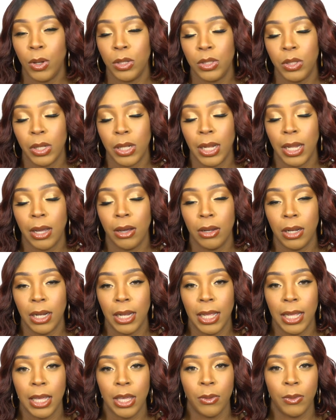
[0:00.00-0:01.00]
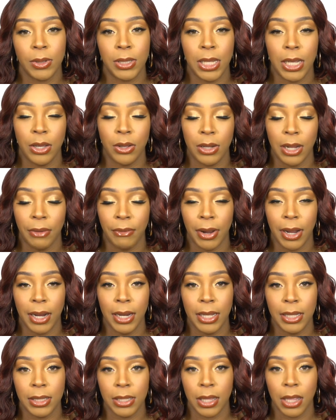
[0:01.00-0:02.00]
Once you click on the link, it will take you
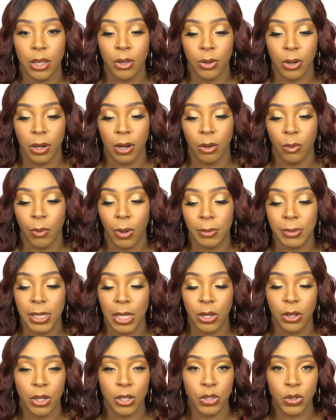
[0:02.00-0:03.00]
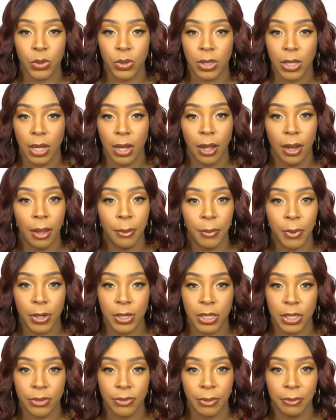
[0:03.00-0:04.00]
directly to the unit on the website. You can choose your color,
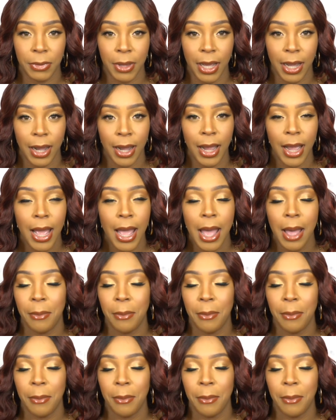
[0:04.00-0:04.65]
purchase from there.